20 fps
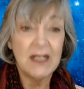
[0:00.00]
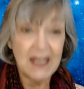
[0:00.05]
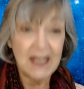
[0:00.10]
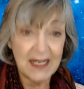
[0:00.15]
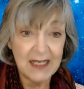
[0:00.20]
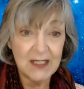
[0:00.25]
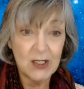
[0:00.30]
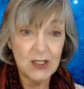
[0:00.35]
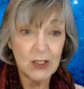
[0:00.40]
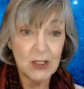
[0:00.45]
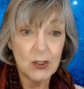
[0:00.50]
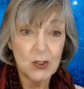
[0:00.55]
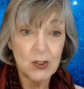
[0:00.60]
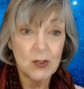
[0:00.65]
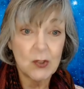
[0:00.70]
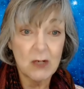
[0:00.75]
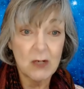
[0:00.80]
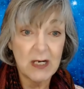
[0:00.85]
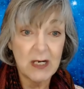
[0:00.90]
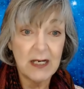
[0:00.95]

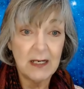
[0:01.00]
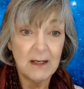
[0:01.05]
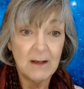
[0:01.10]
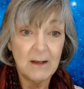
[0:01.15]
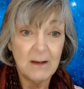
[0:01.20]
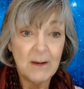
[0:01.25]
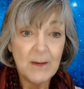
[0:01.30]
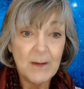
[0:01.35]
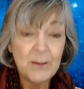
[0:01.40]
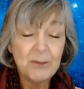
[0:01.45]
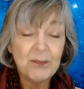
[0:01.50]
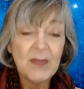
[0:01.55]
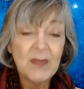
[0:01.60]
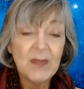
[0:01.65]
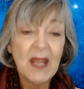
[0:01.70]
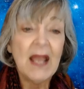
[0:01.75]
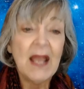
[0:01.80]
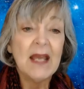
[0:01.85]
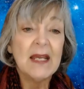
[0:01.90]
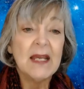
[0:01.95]
industry.
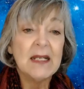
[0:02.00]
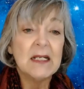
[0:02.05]
And